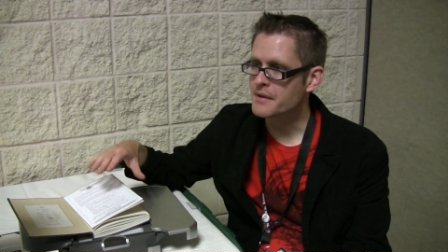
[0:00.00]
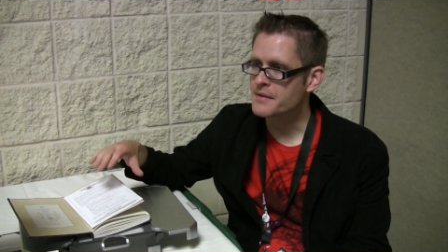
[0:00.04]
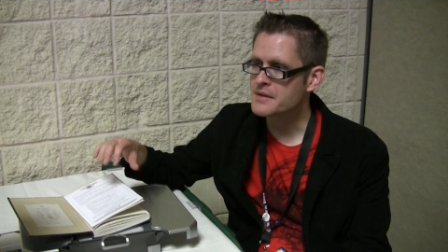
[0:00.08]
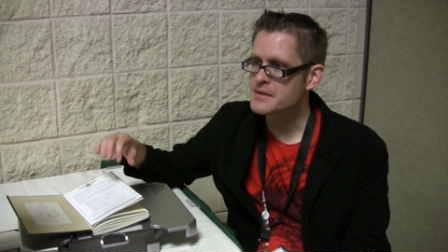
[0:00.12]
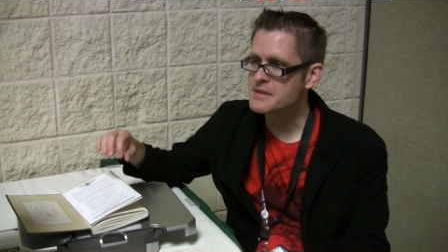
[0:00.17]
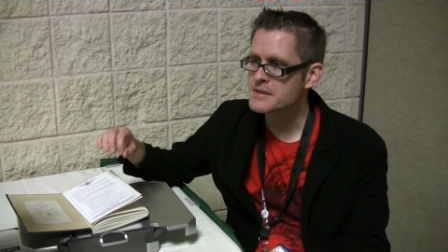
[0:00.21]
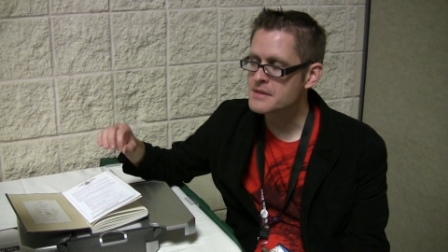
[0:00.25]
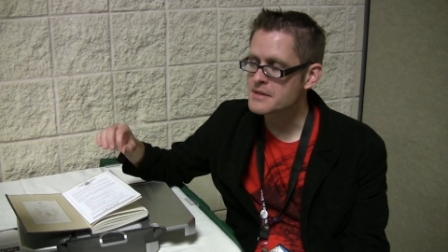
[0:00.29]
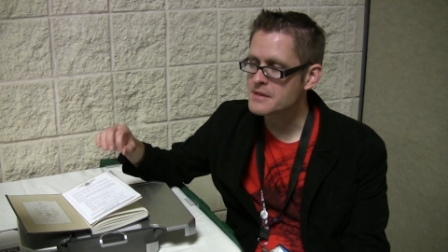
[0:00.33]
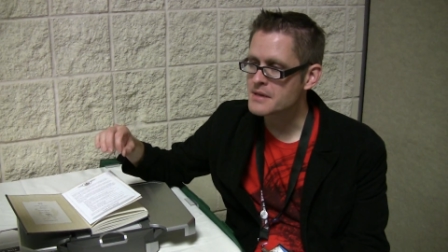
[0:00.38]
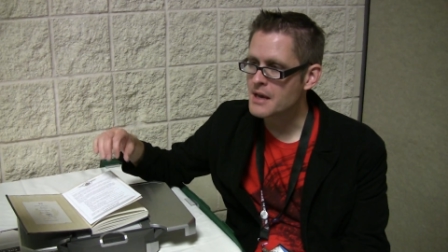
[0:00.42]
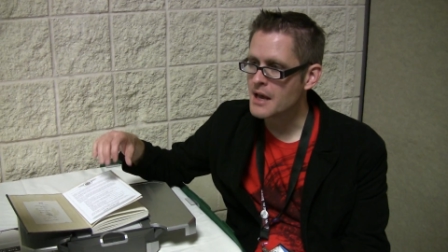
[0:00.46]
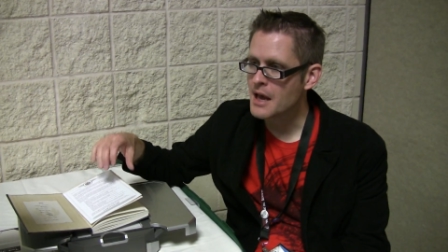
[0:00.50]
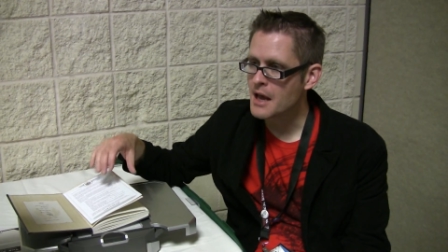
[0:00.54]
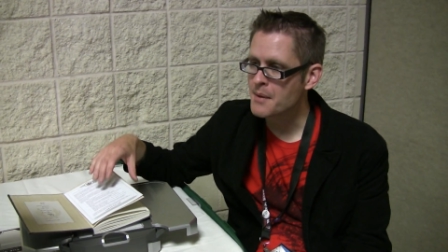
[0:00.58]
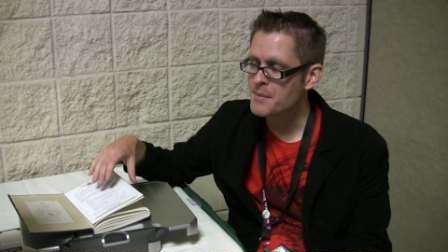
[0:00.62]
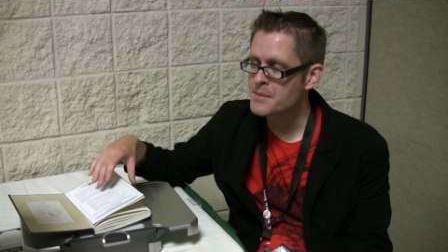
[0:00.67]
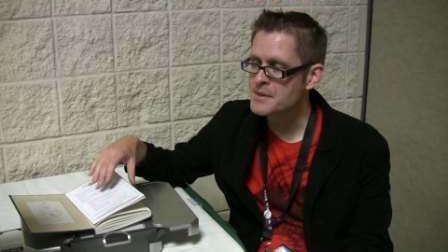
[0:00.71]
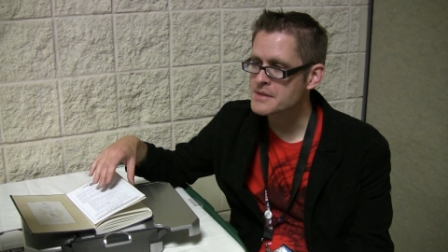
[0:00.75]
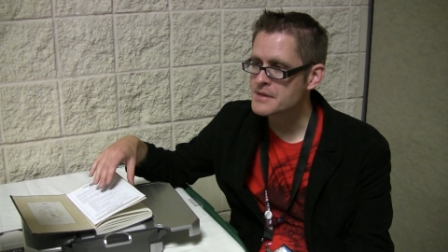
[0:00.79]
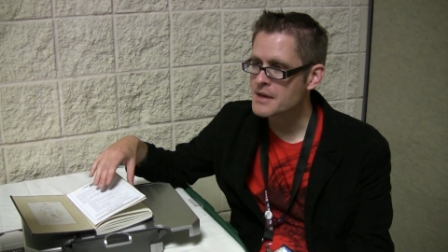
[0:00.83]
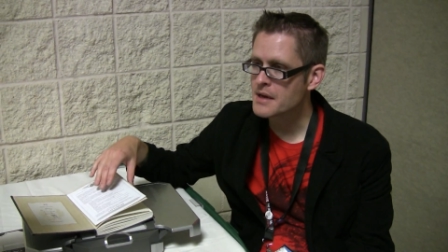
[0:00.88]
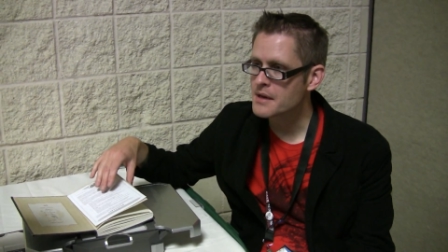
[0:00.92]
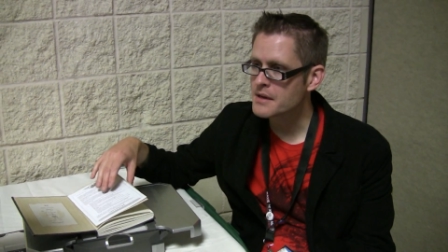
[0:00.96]
This is an
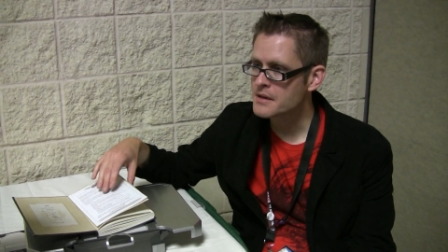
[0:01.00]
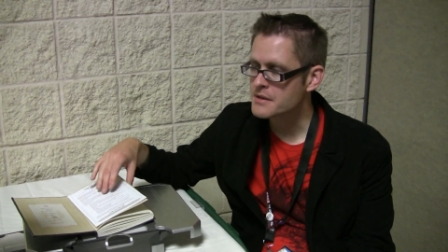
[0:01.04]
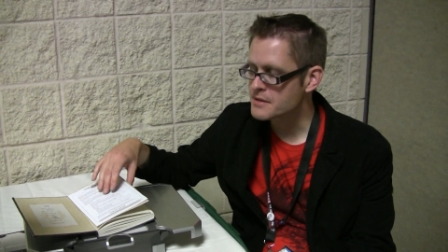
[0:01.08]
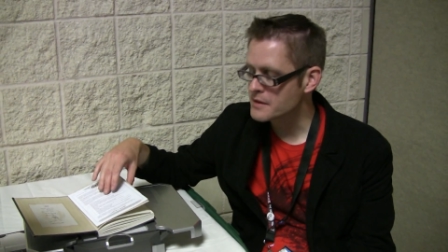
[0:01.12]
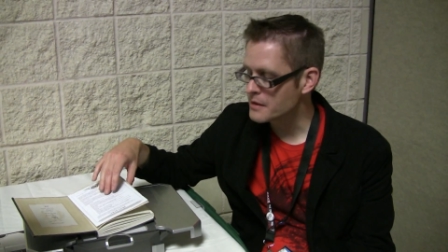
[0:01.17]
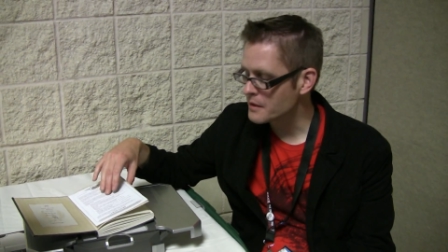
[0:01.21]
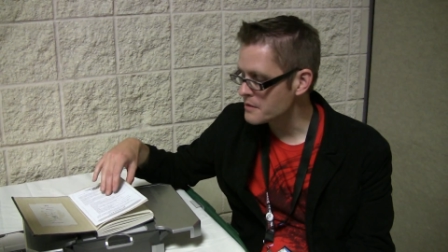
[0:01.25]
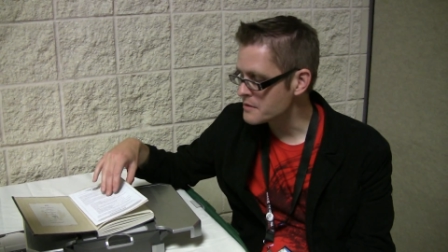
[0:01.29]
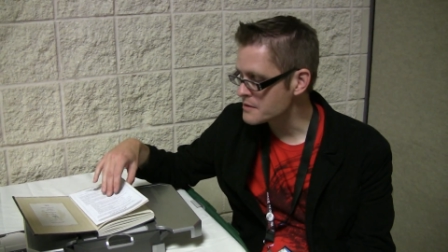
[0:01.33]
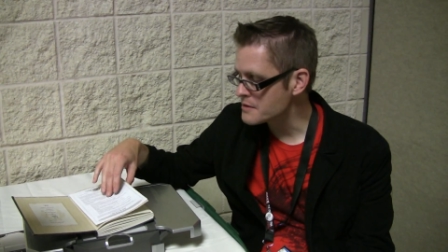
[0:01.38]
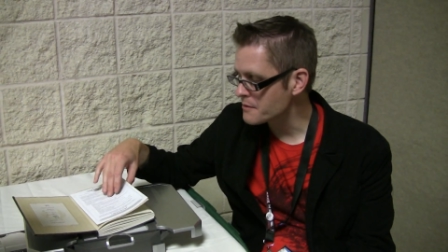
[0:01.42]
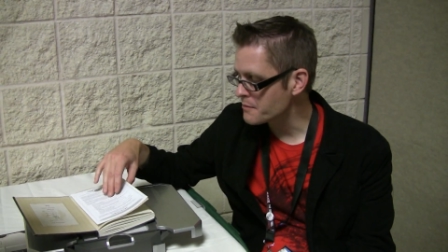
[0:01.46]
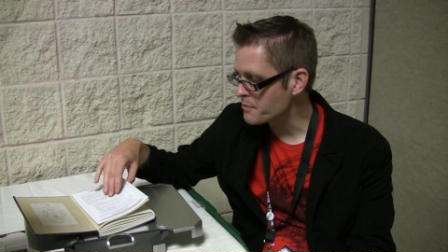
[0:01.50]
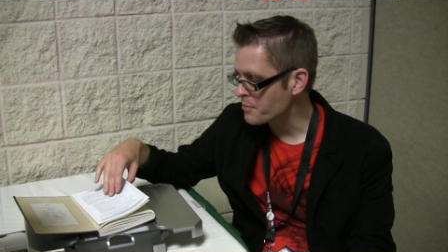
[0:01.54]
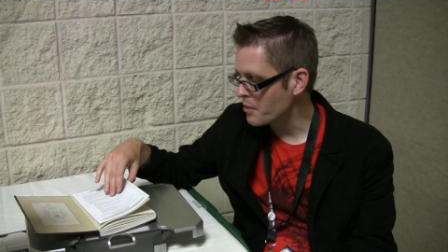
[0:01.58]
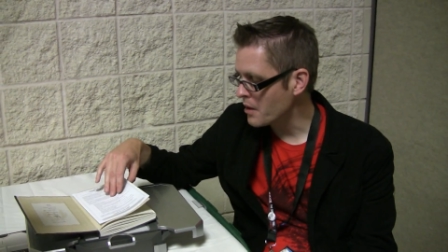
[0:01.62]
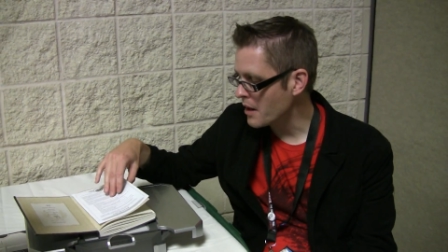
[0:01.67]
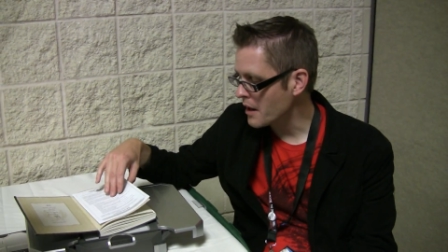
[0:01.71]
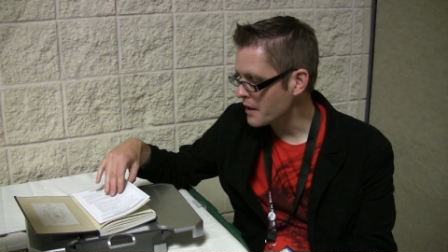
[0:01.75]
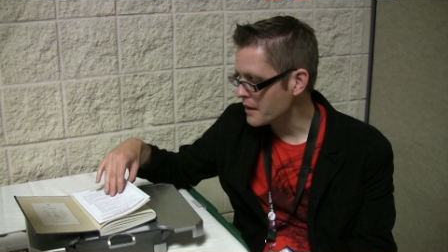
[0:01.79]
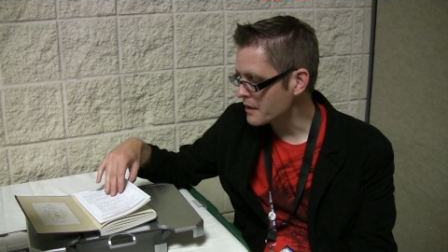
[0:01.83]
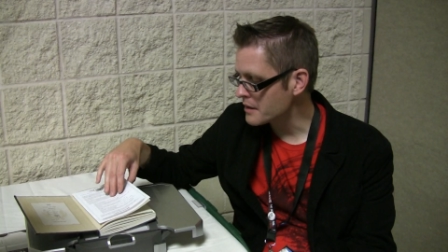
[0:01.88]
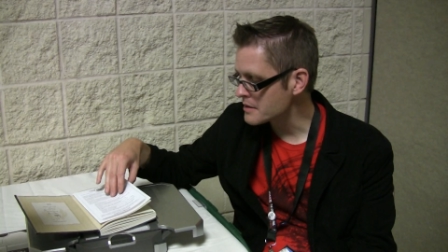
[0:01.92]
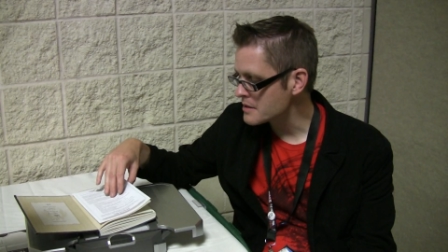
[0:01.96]
Amazon exclusive
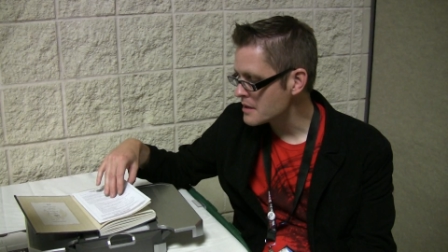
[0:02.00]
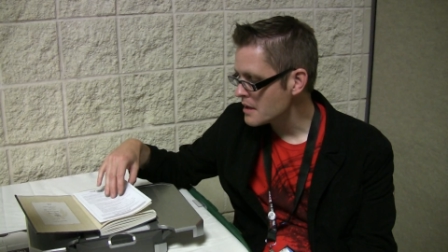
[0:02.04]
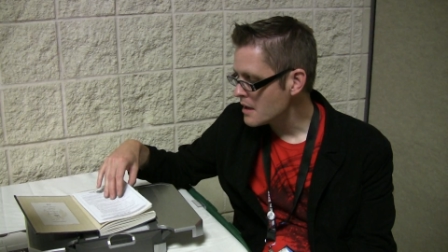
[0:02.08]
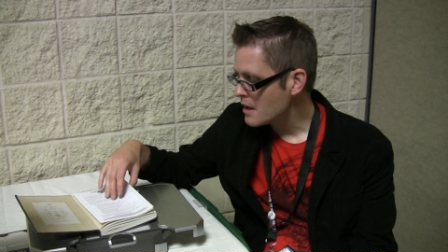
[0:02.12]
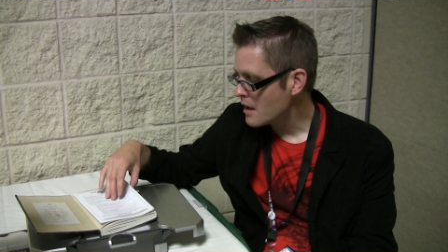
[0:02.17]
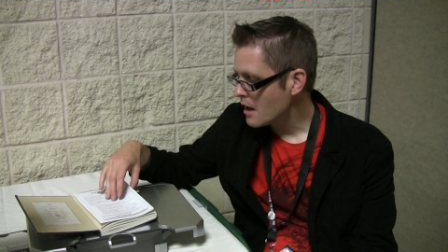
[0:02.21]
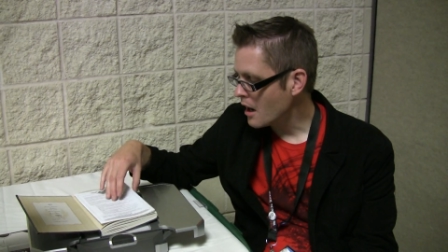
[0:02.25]
product.